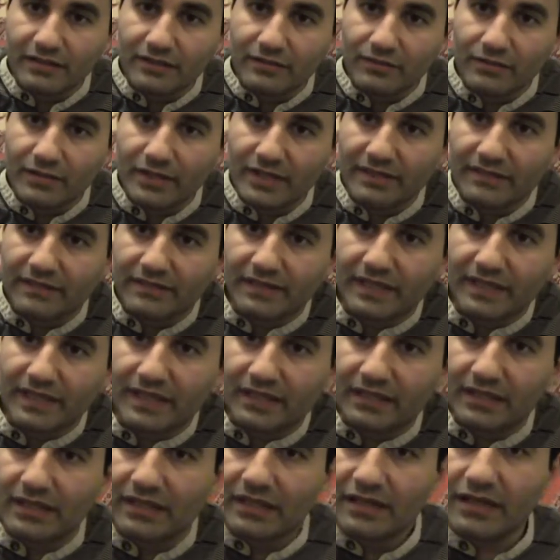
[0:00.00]
ring
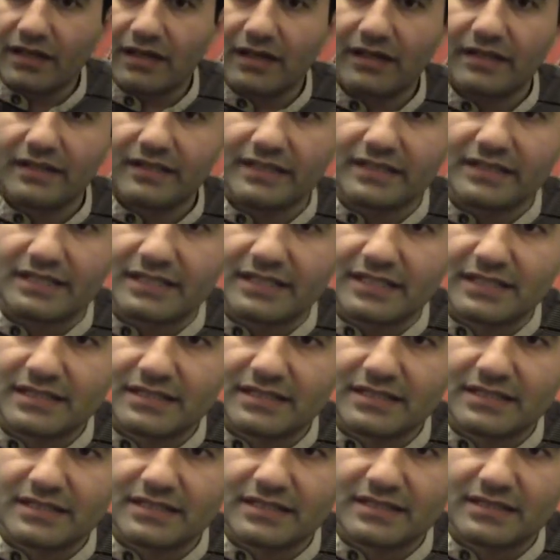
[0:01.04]
finger on the
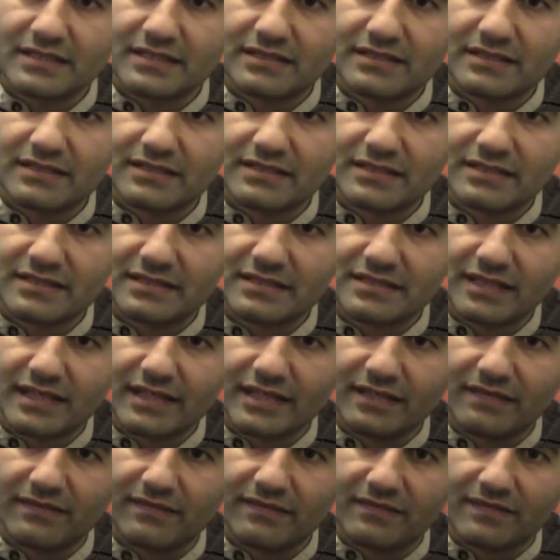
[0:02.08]

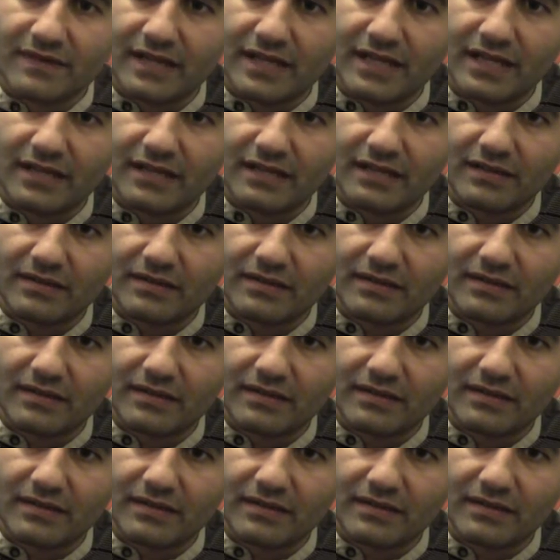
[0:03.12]
2nd fret